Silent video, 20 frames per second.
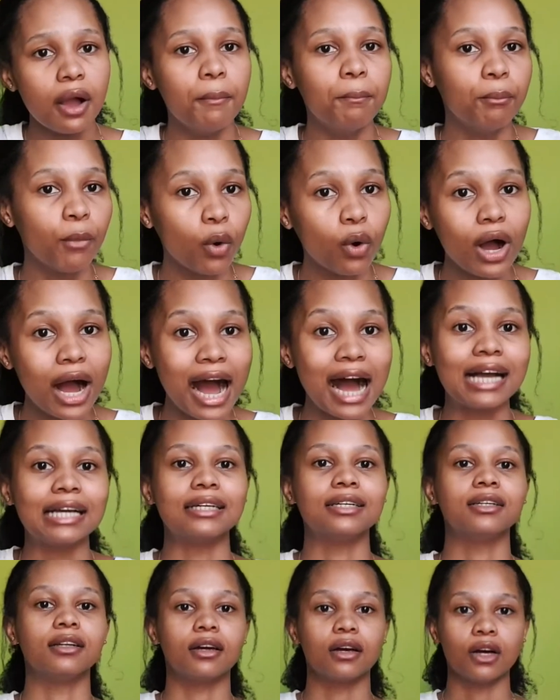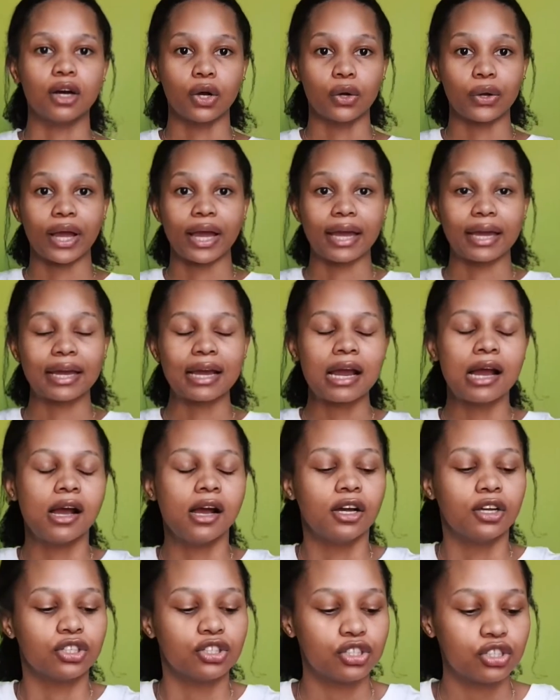more iron. Okay,
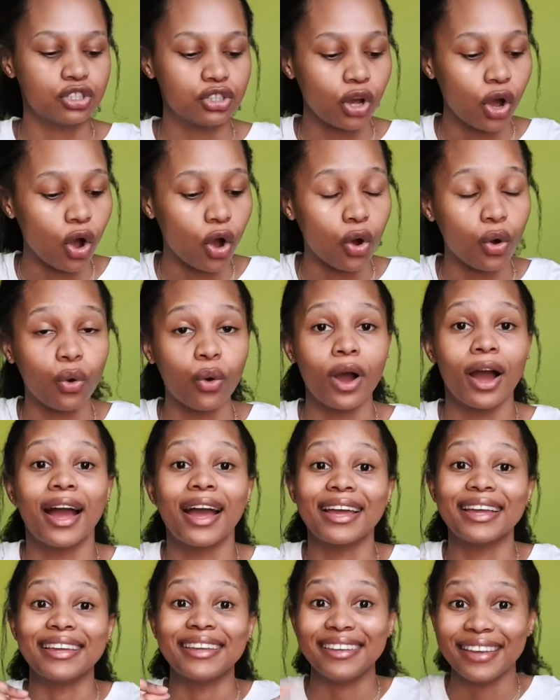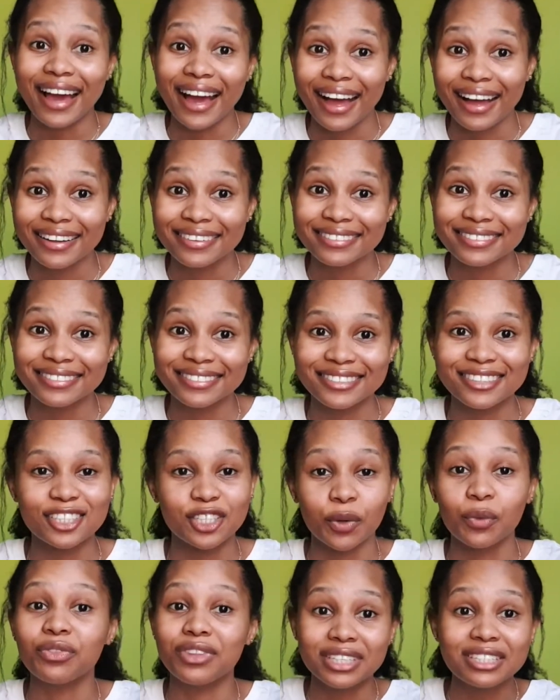so yeah,
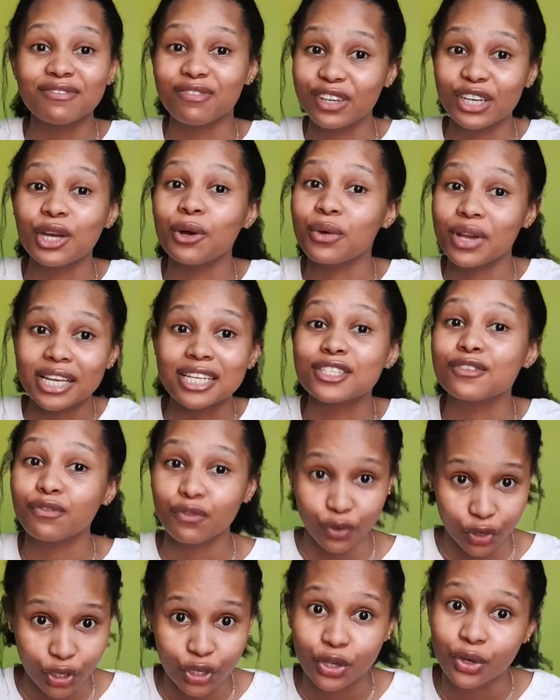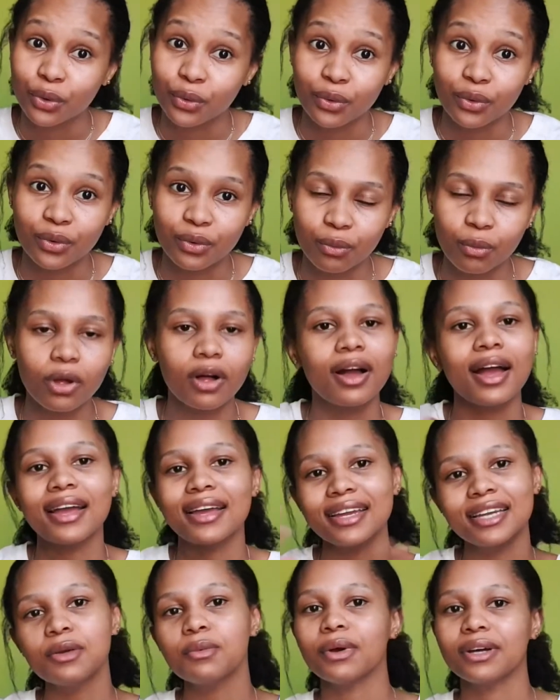so this video is for you, well,
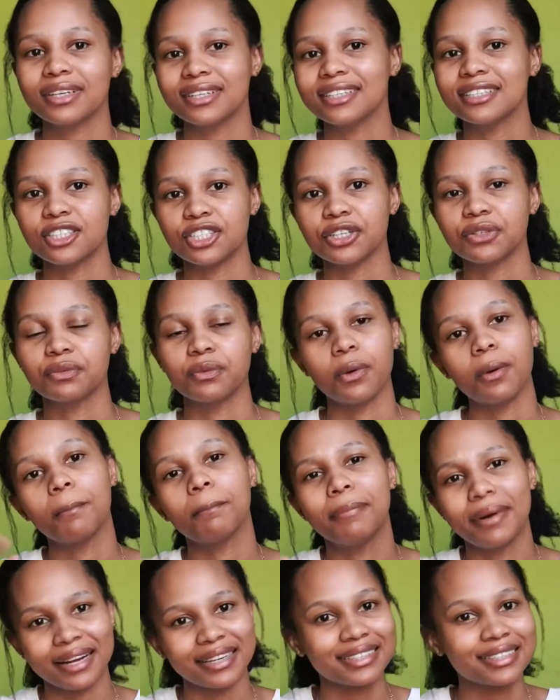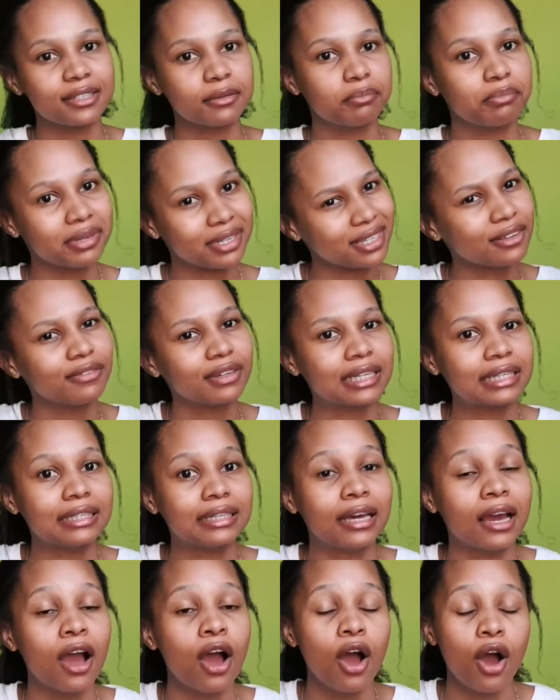anyone in general, but
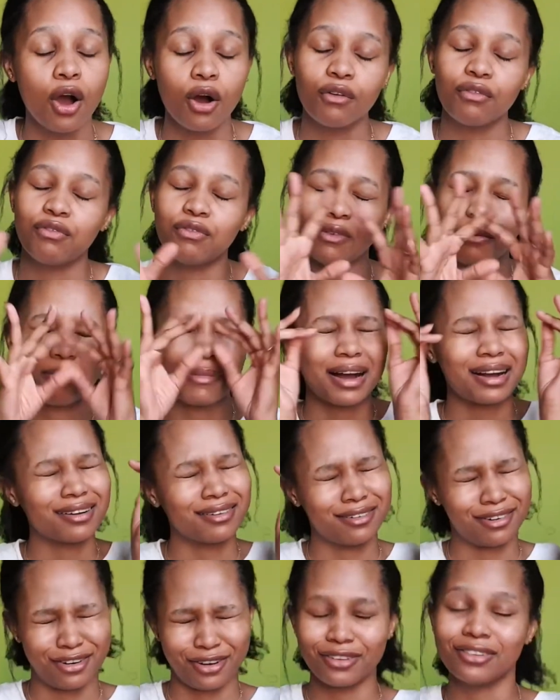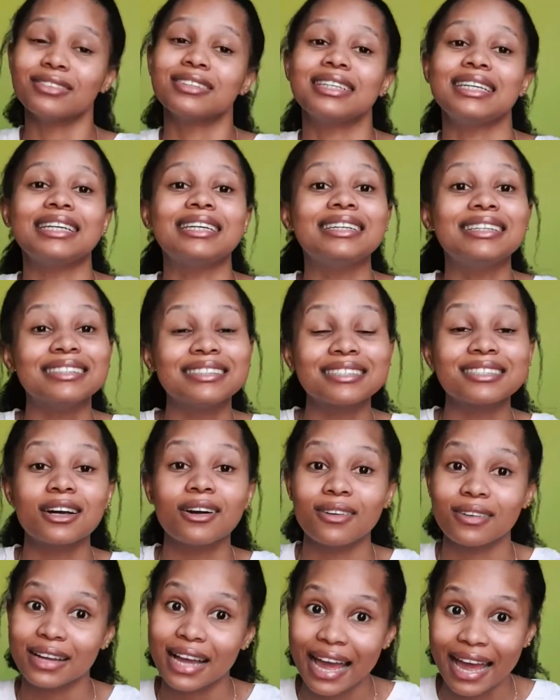specifically for my girlies.
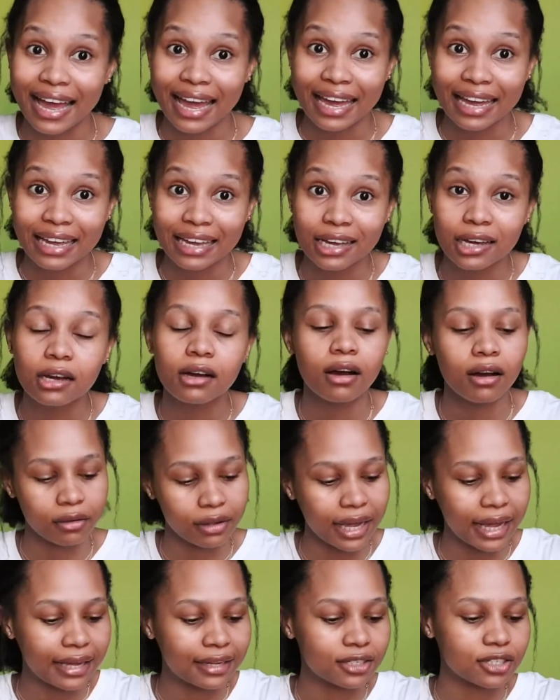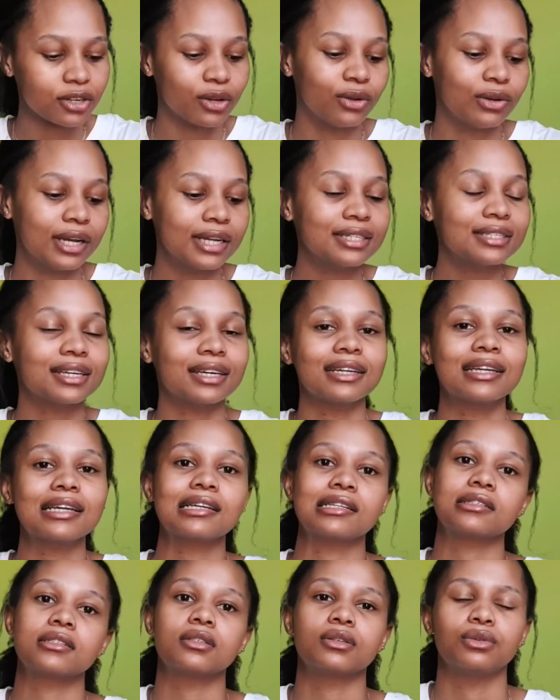Okay, okay, so let's get
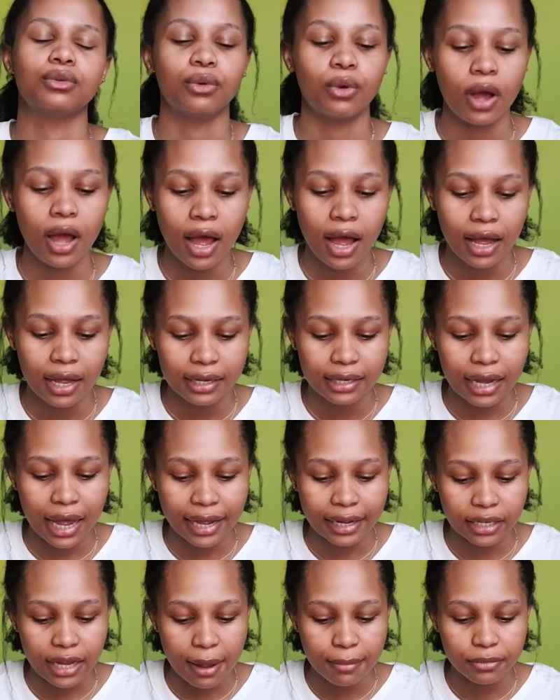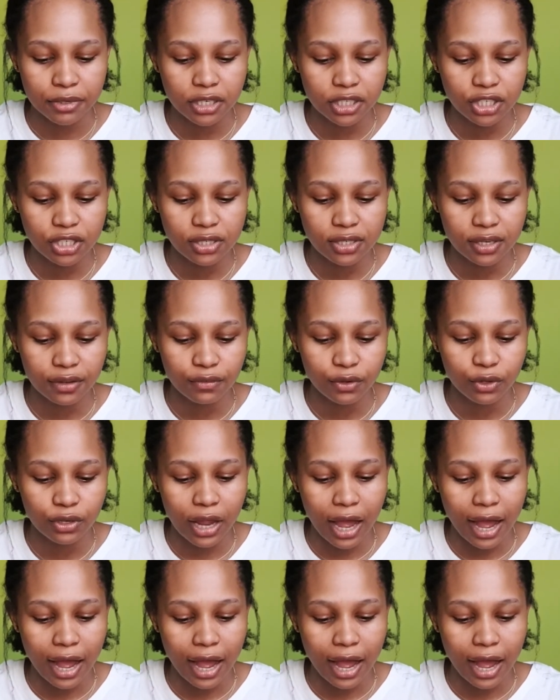into like, I'm going to give